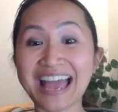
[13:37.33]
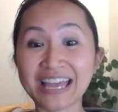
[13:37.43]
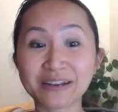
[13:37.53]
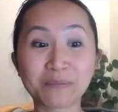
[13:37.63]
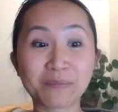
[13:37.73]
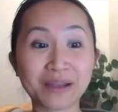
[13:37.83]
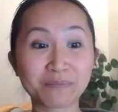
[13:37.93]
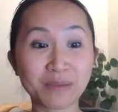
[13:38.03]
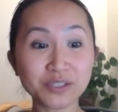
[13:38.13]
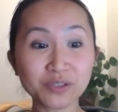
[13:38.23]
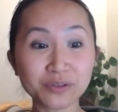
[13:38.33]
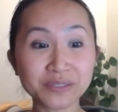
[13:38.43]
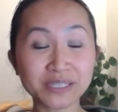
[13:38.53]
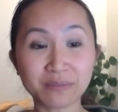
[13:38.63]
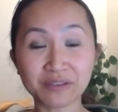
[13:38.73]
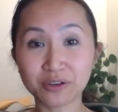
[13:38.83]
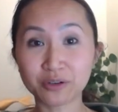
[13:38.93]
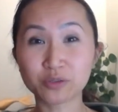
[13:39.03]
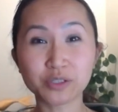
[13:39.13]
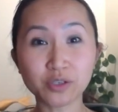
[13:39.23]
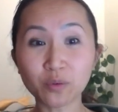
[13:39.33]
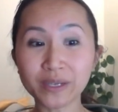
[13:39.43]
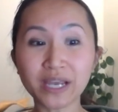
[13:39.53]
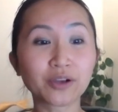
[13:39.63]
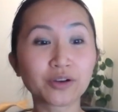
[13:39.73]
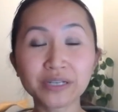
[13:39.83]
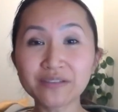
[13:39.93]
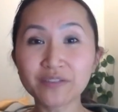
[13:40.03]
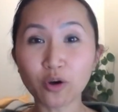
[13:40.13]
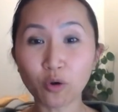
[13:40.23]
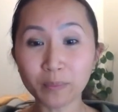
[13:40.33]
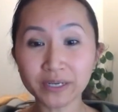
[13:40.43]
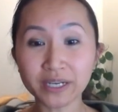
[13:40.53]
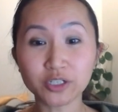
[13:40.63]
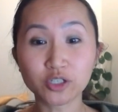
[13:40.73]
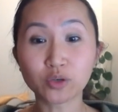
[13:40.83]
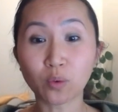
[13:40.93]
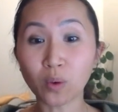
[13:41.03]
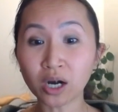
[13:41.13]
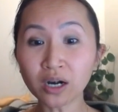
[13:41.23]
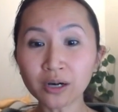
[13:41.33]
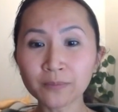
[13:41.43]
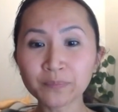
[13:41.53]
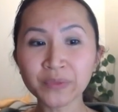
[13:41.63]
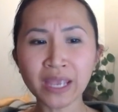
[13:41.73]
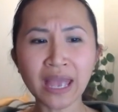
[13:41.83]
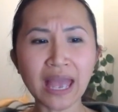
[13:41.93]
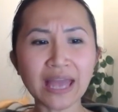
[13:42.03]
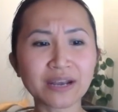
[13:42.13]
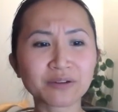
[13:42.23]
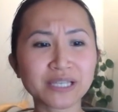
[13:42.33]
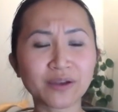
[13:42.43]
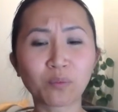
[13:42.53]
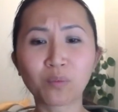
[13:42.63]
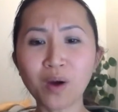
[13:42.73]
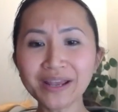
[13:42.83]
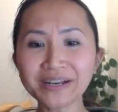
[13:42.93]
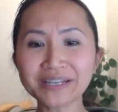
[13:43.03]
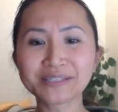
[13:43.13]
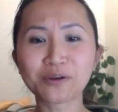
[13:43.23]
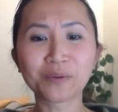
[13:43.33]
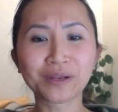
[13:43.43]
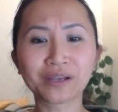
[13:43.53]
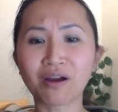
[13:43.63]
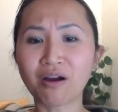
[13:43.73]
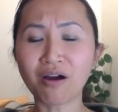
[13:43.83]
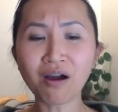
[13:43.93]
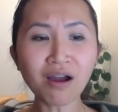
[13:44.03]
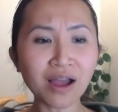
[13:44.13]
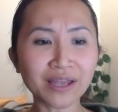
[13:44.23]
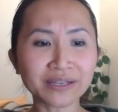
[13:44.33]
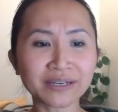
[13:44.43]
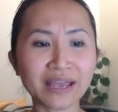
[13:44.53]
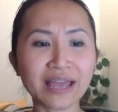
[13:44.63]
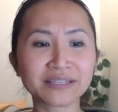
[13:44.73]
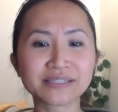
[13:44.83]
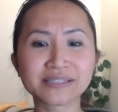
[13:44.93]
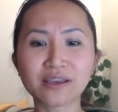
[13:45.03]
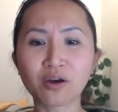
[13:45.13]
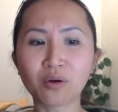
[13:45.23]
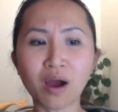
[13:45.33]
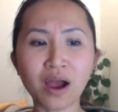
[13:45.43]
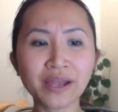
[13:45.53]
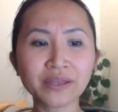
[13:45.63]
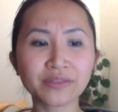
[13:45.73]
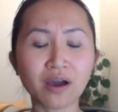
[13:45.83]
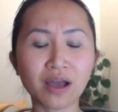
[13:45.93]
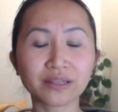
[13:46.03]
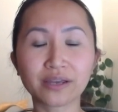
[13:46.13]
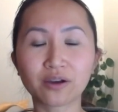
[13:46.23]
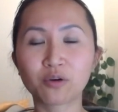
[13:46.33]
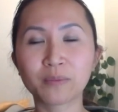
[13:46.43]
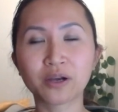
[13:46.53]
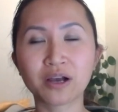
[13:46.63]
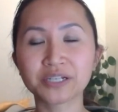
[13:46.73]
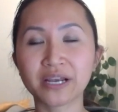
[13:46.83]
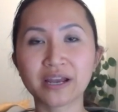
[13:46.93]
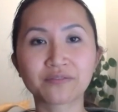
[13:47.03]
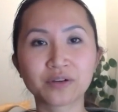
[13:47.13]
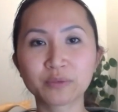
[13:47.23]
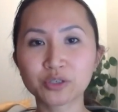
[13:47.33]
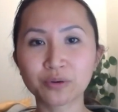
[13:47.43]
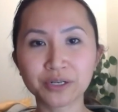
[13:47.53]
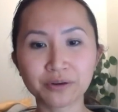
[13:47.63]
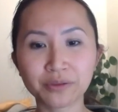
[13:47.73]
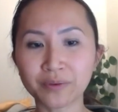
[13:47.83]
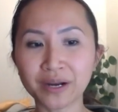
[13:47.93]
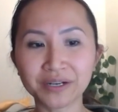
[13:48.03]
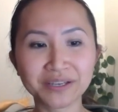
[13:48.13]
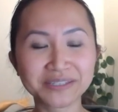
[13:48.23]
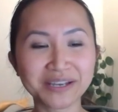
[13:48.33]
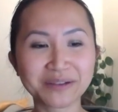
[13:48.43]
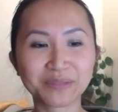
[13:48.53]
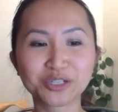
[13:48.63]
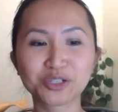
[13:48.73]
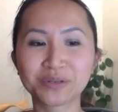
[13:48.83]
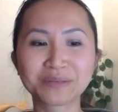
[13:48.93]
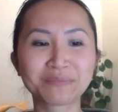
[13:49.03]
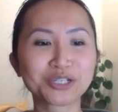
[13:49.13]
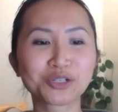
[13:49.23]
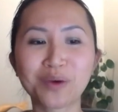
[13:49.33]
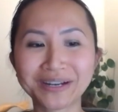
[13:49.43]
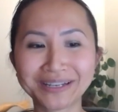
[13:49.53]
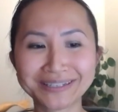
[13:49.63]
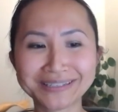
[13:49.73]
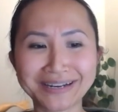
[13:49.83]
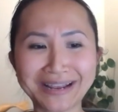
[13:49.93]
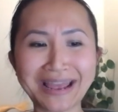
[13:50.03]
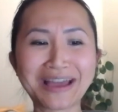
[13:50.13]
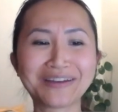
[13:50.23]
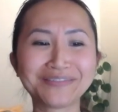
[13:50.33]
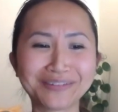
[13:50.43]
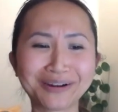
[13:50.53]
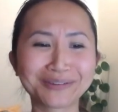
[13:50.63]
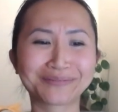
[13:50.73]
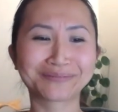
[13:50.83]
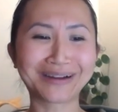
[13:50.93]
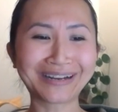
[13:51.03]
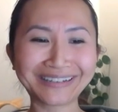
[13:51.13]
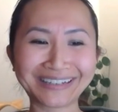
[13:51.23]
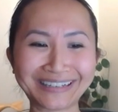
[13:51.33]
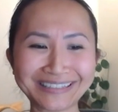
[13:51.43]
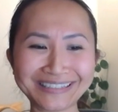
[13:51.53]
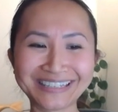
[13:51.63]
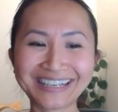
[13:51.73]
and my muscles in my fingers were so weak, I couldn't even open a door. And I was like, what is going on? And so I thought like, oh my gosh, I have rheumatoid arthritis. I'm like in my 20s and I have arthritis.